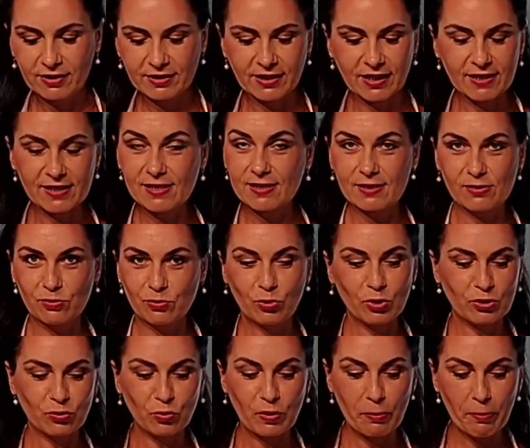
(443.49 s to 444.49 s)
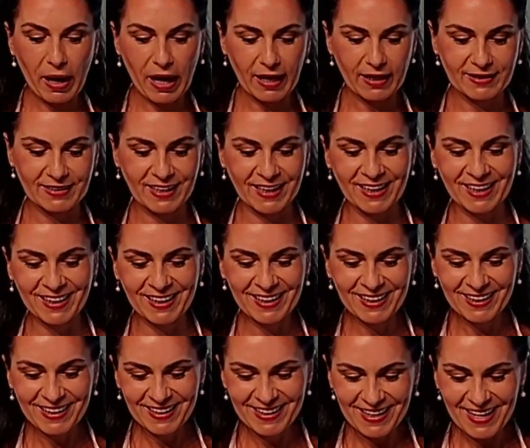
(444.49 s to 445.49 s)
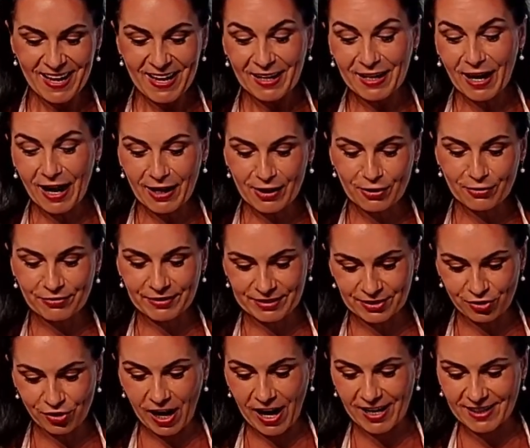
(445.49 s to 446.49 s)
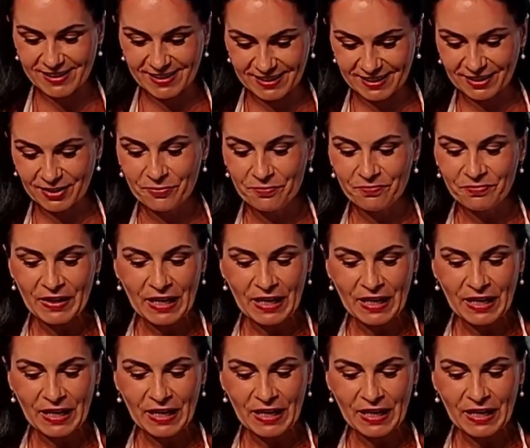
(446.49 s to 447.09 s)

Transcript: That's what we made. Kind of a dressing.